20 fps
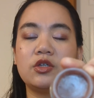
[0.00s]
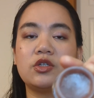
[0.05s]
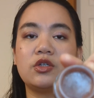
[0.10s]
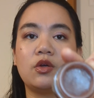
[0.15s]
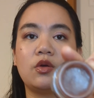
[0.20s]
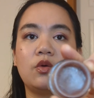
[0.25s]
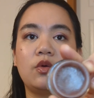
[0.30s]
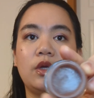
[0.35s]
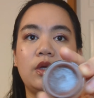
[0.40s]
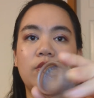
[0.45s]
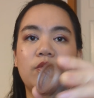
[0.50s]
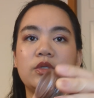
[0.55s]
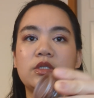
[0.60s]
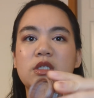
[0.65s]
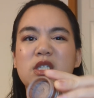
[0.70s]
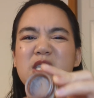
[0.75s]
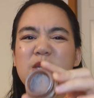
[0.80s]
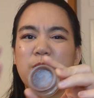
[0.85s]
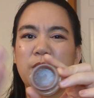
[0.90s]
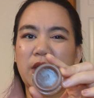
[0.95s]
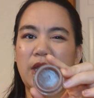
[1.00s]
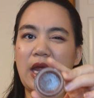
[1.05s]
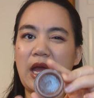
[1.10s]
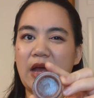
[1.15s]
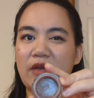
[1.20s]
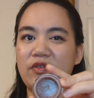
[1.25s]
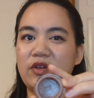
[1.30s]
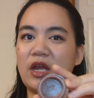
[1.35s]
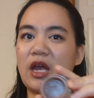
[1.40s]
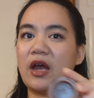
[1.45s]
So it was split
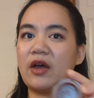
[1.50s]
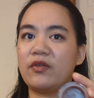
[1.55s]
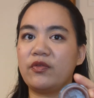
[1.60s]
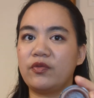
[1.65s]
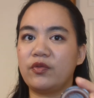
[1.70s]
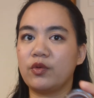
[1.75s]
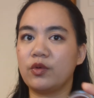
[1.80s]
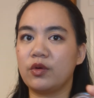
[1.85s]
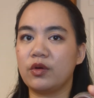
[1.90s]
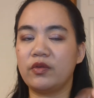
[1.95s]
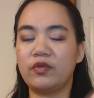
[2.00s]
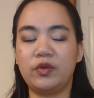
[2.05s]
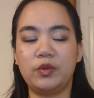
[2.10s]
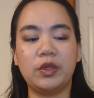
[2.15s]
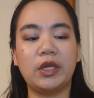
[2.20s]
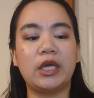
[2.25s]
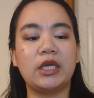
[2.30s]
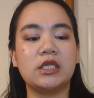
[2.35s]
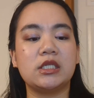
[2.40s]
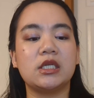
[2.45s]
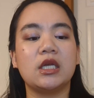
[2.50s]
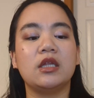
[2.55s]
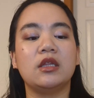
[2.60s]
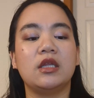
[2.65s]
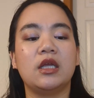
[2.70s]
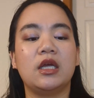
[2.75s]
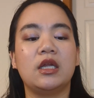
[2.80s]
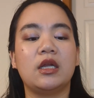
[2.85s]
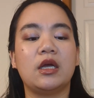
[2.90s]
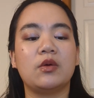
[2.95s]
half and half for a few days,
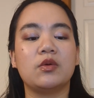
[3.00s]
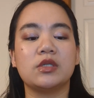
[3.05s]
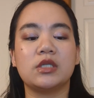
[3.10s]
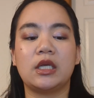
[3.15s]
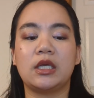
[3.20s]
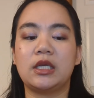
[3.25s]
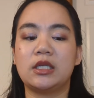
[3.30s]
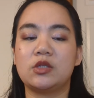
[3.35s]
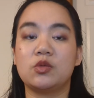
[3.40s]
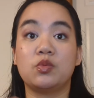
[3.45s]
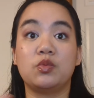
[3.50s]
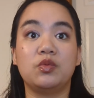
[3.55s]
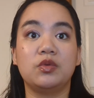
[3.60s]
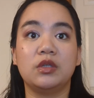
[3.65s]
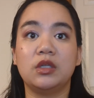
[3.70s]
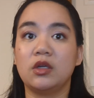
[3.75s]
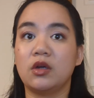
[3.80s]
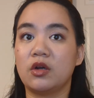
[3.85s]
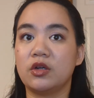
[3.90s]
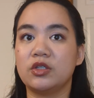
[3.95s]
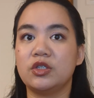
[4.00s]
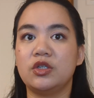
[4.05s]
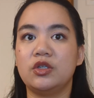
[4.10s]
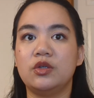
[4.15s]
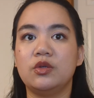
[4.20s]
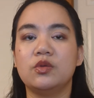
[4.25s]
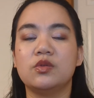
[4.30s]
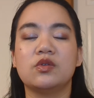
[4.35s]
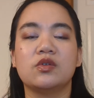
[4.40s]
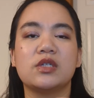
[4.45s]
and then I was like, it's really hard to
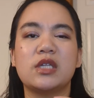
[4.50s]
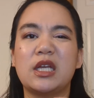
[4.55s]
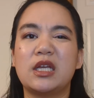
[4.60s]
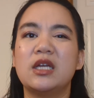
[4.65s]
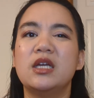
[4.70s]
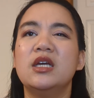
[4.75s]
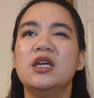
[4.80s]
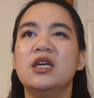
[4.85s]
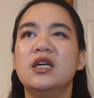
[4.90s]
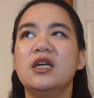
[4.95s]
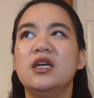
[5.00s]
use. It's like